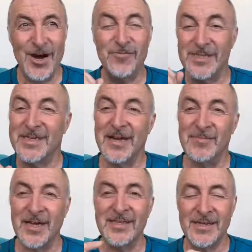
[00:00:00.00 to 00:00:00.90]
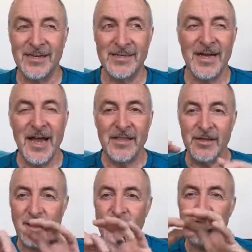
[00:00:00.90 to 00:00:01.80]
oftentimes. Like the,
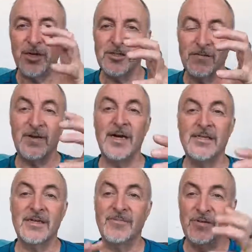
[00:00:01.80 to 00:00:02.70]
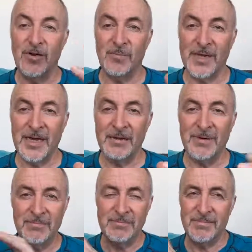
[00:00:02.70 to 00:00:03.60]
the construct of lies can be very complicated,
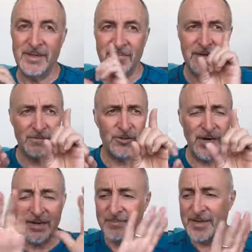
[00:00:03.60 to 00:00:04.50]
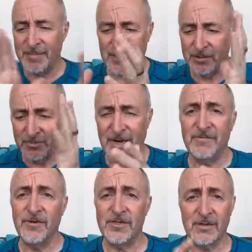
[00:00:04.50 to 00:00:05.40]
but I'm getting off track. Let me get back onto mine
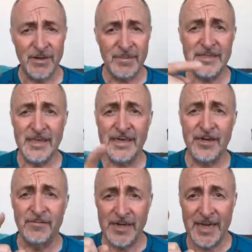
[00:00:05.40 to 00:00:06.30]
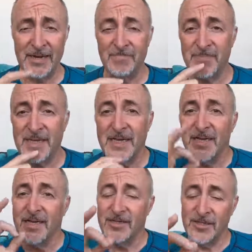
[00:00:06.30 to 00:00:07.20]
first, and I'll come back to that later if I can.
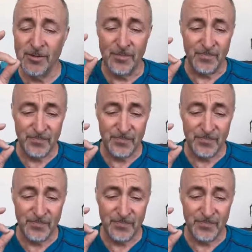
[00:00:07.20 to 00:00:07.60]
So,